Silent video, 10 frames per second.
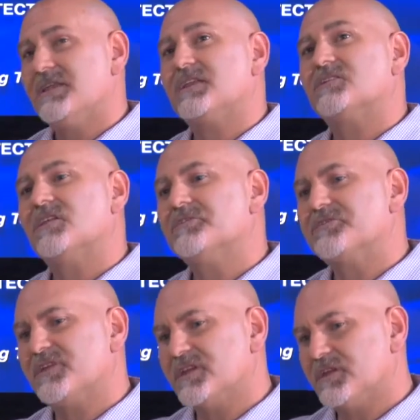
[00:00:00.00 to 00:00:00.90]
I think
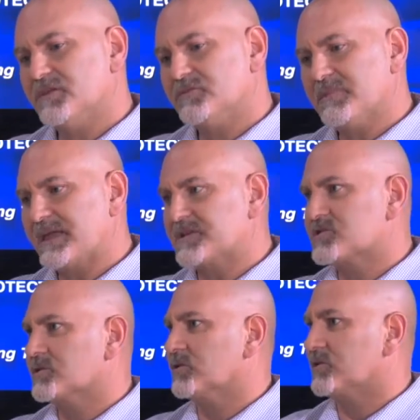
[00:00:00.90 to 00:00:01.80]
another thing is
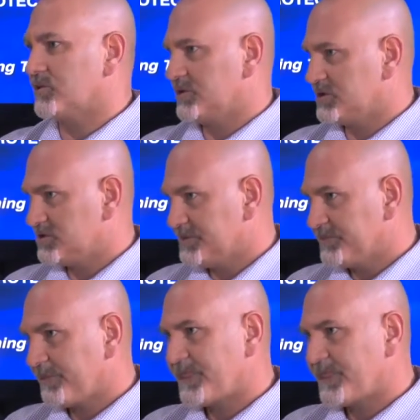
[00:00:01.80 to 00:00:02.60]
managerial courage.